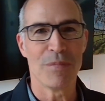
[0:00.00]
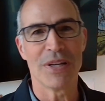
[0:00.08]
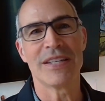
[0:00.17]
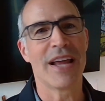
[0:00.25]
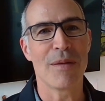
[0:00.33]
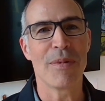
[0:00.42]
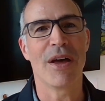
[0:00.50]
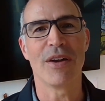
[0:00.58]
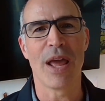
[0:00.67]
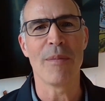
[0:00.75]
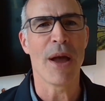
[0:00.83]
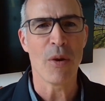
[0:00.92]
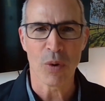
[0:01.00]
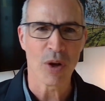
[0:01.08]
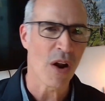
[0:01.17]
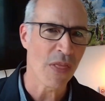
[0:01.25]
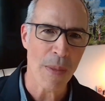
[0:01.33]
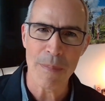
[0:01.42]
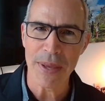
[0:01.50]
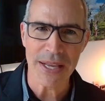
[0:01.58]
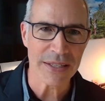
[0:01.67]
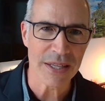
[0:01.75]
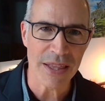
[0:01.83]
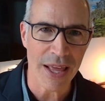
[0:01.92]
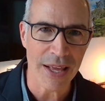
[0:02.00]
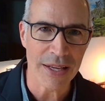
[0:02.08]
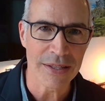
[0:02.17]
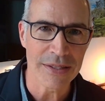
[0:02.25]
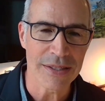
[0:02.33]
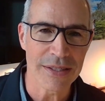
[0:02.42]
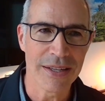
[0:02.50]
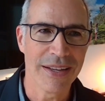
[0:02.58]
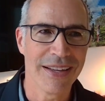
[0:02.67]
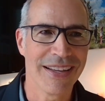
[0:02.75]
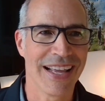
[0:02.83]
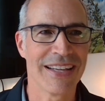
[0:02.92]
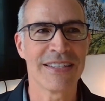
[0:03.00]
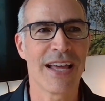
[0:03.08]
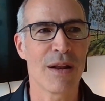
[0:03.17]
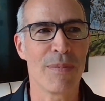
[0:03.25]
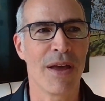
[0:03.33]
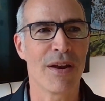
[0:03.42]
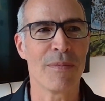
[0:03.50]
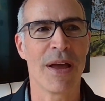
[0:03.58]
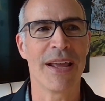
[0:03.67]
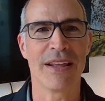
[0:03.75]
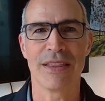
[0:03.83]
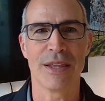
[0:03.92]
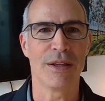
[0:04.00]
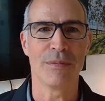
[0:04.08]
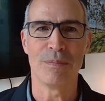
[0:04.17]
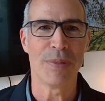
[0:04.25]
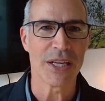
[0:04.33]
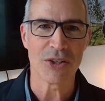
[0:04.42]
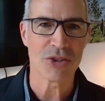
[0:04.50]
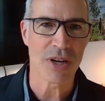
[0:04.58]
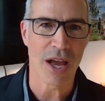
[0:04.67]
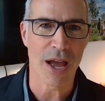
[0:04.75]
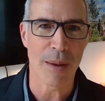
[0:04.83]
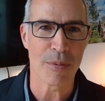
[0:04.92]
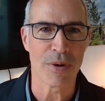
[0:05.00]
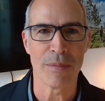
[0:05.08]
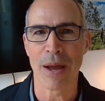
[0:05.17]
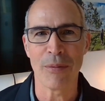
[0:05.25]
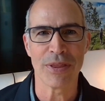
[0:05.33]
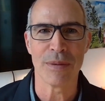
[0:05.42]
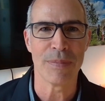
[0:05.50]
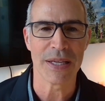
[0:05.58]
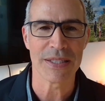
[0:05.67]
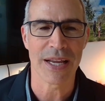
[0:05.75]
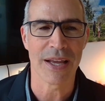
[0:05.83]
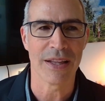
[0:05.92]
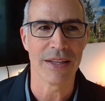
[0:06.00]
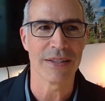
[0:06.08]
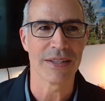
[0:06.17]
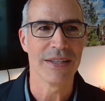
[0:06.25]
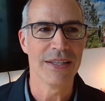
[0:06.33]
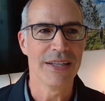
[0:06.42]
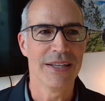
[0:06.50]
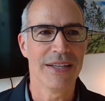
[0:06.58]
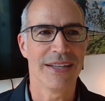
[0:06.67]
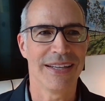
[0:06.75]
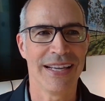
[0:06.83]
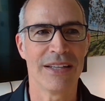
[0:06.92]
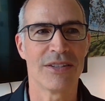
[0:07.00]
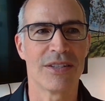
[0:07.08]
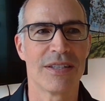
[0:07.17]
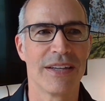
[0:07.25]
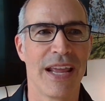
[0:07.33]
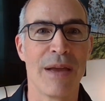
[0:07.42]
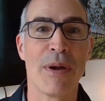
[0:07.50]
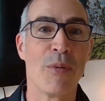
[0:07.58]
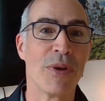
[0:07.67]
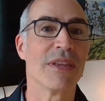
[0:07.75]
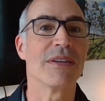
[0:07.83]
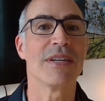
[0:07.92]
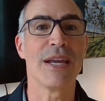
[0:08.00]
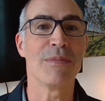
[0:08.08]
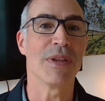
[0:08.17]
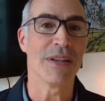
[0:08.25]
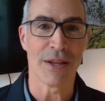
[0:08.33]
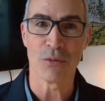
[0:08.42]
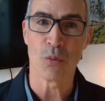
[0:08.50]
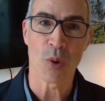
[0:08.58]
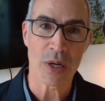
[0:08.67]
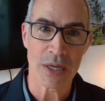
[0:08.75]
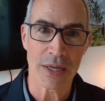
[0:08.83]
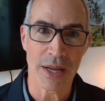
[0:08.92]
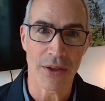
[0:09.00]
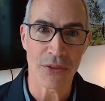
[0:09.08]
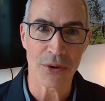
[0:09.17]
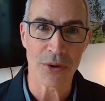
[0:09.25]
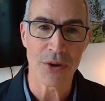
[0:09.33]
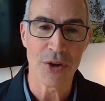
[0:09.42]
But it's not about, am I working on the biggest things? It's not about, am I at the biggest shop or am I with the best talent? It's, am I with a team that loves working together?